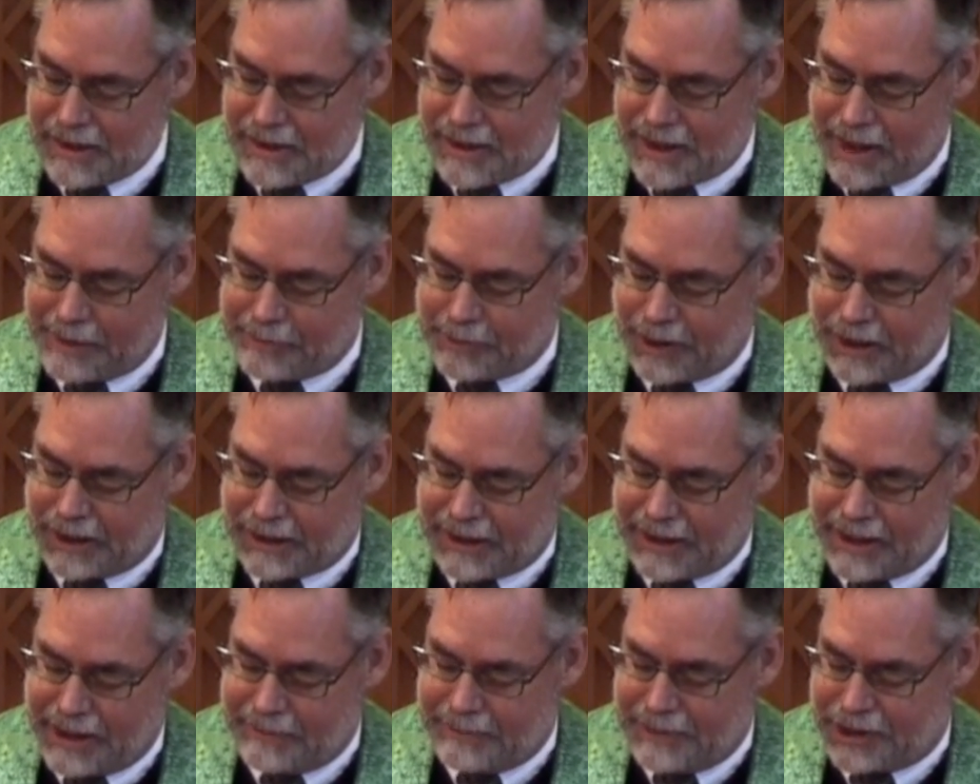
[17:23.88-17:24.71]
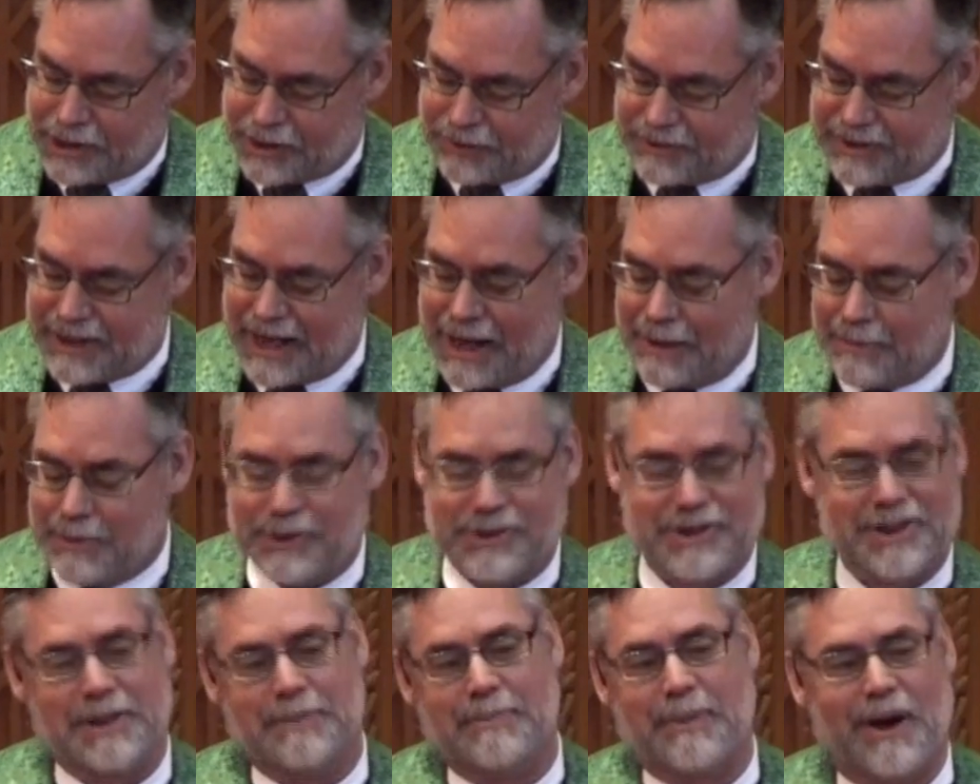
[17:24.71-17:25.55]
I bring the image of tables
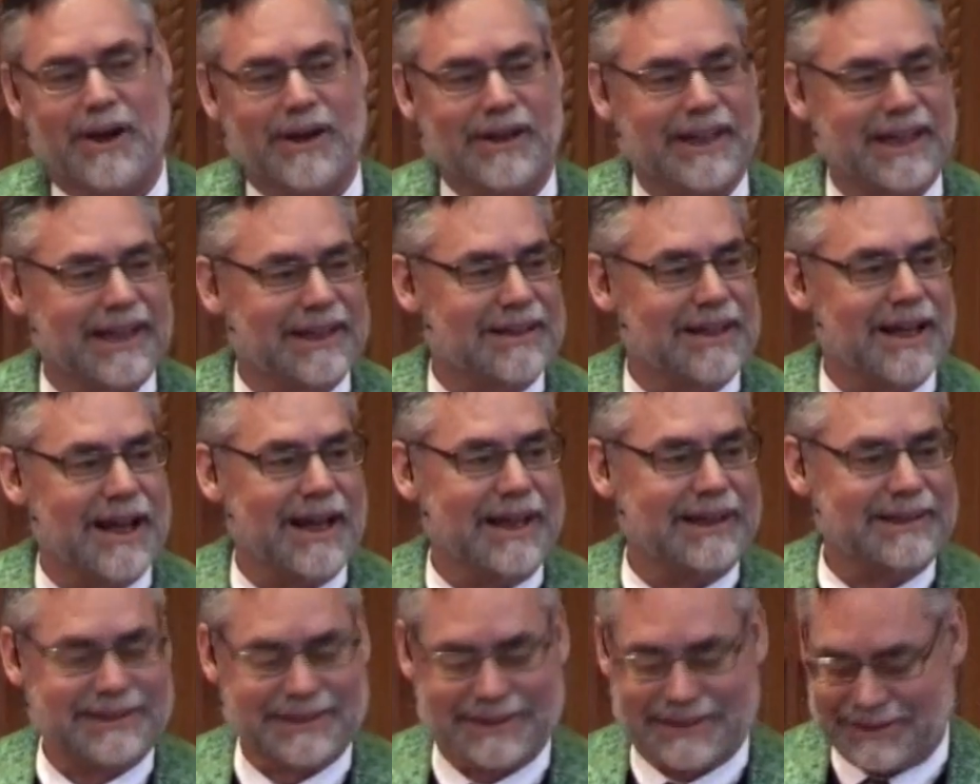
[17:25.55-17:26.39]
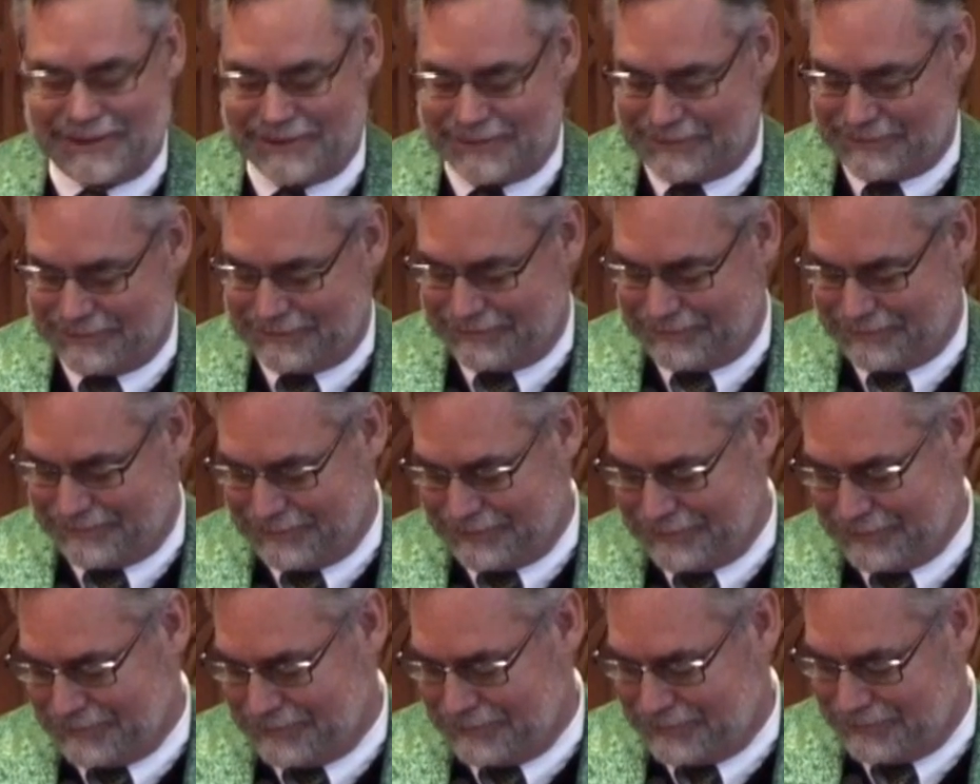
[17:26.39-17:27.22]
in the parking lot
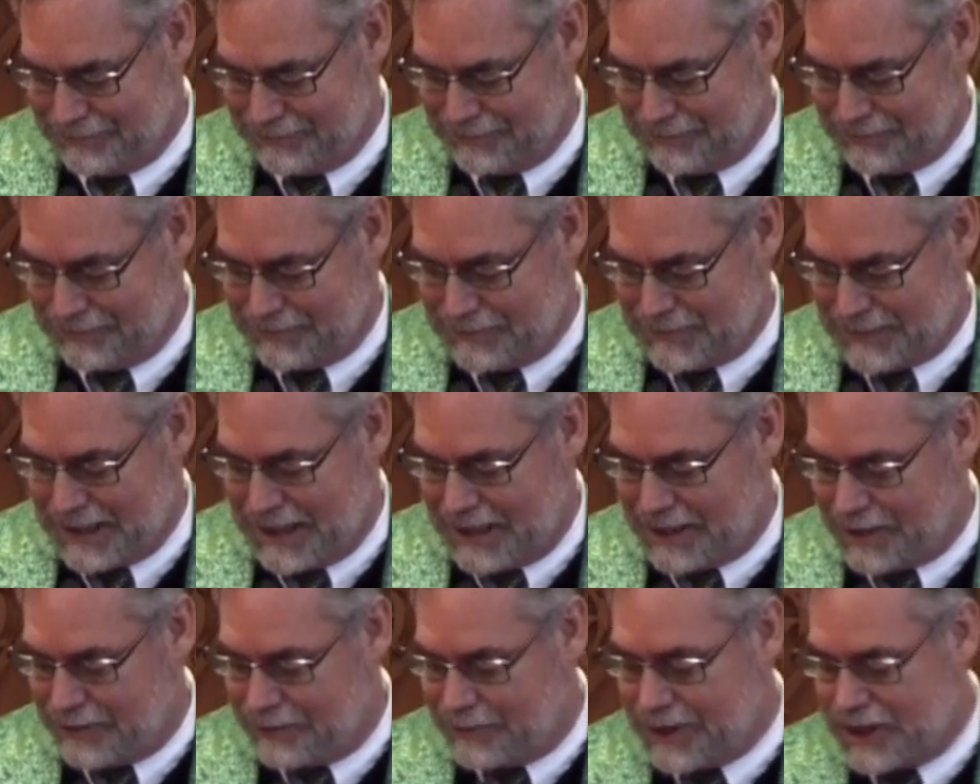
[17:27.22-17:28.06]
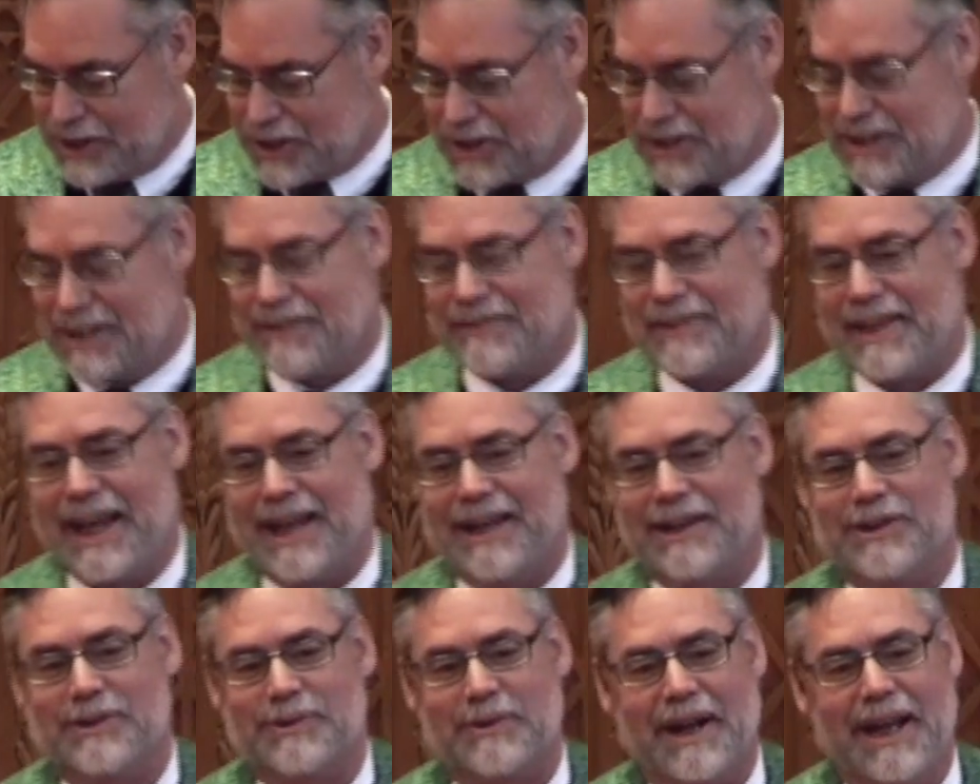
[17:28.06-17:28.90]
and the vision of
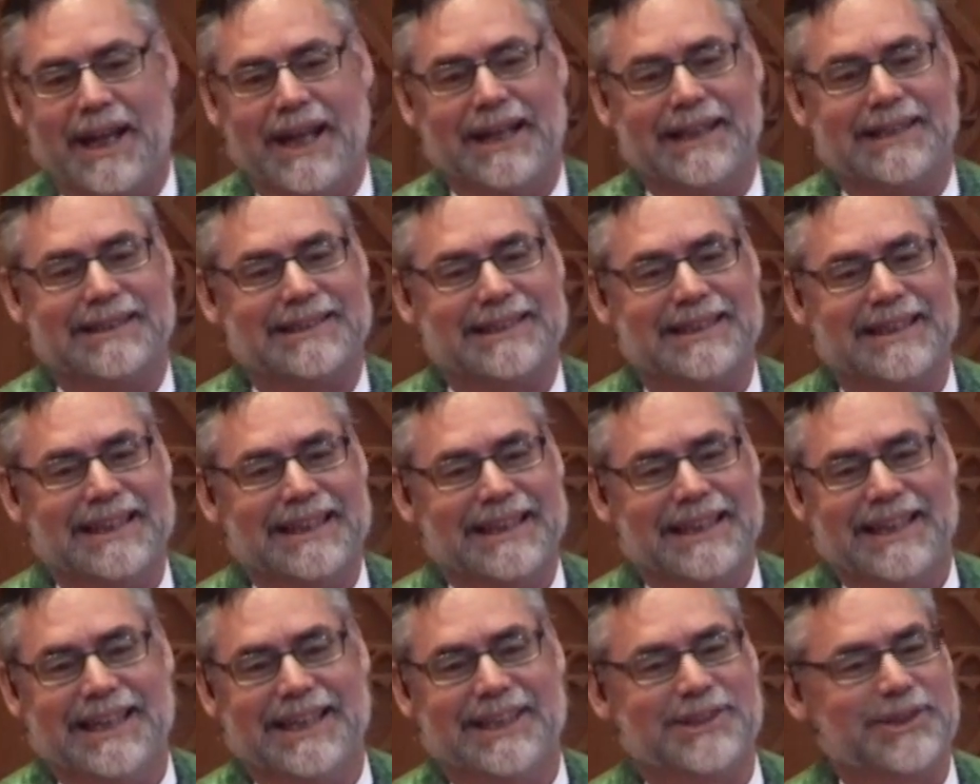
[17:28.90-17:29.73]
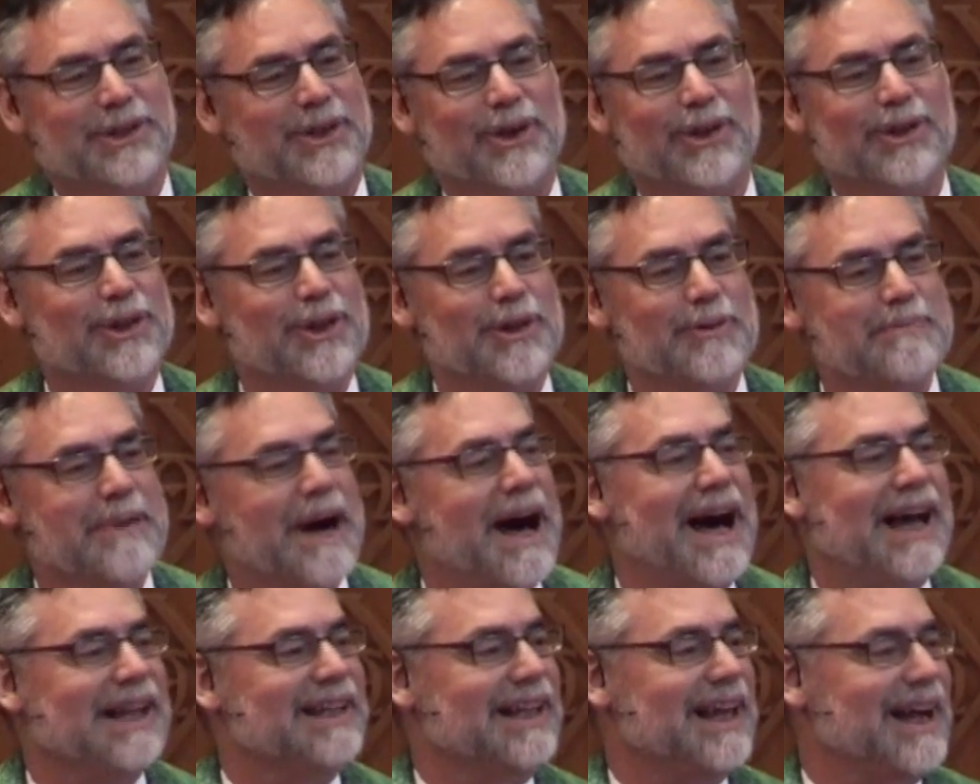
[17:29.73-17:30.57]
that great eternal
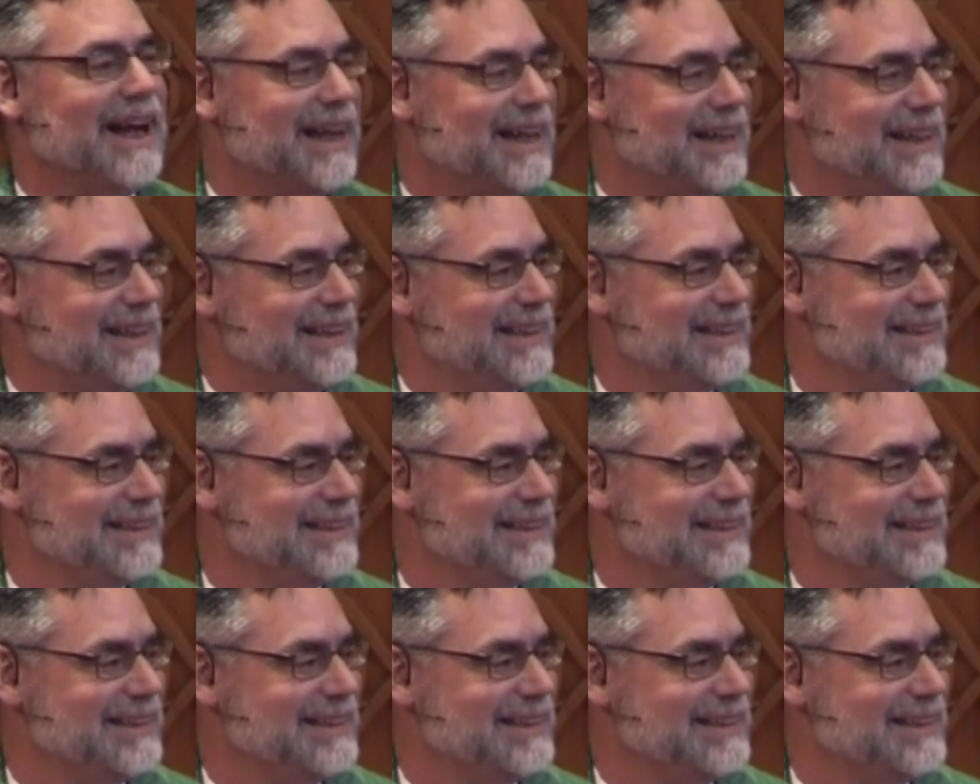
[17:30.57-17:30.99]
potluck.